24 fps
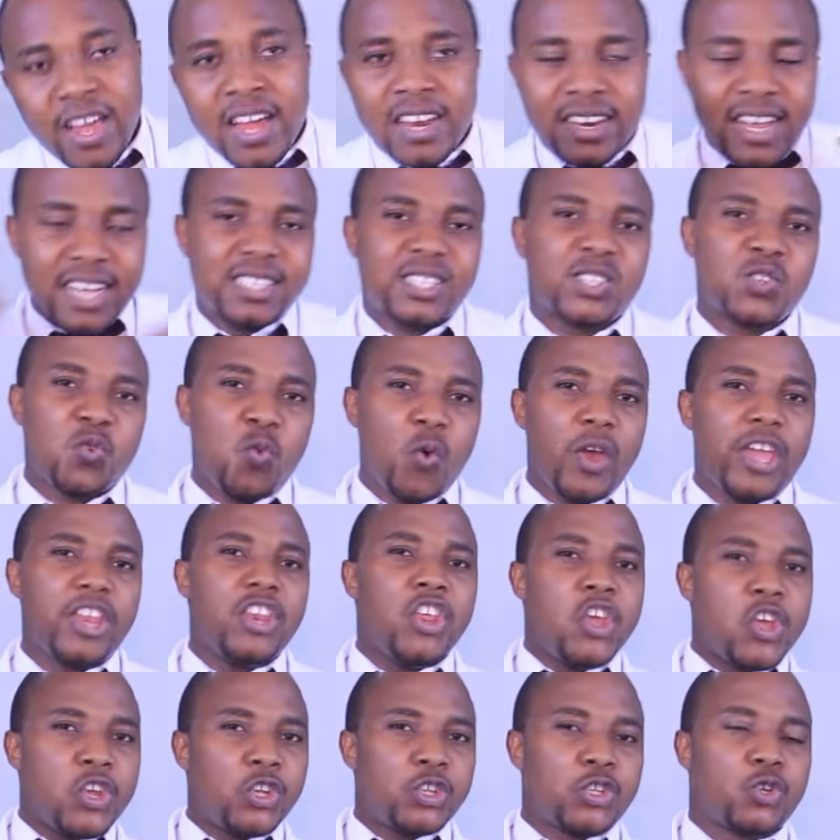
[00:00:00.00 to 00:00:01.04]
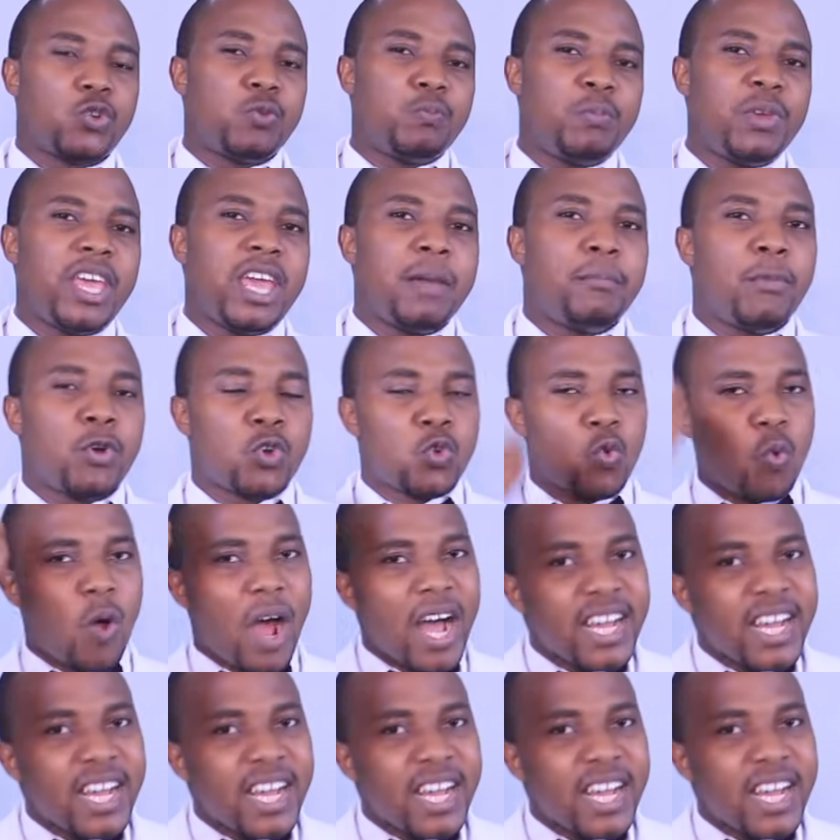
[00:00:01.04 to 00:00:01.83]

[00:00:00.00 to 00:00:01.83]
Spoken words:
That's when you should be able to